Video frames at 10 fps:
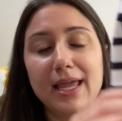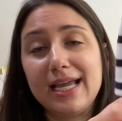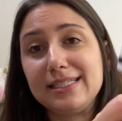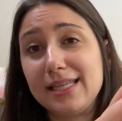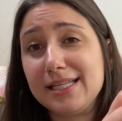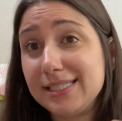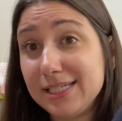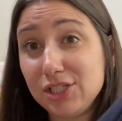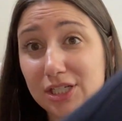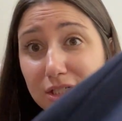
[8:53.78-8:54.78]
I said, the
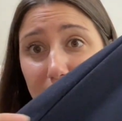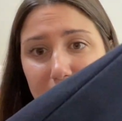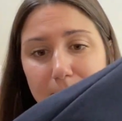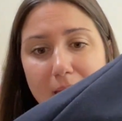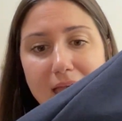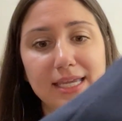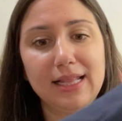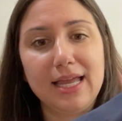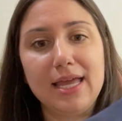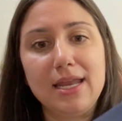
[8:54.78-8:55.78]
stitching is just
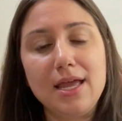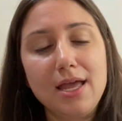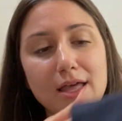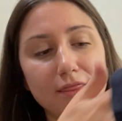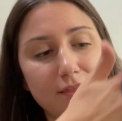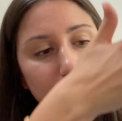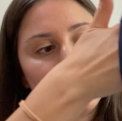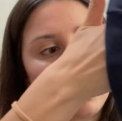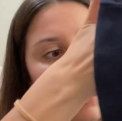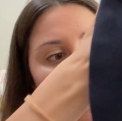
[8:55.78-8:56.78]
immaculate. The
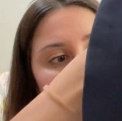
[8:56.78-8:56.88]
skirt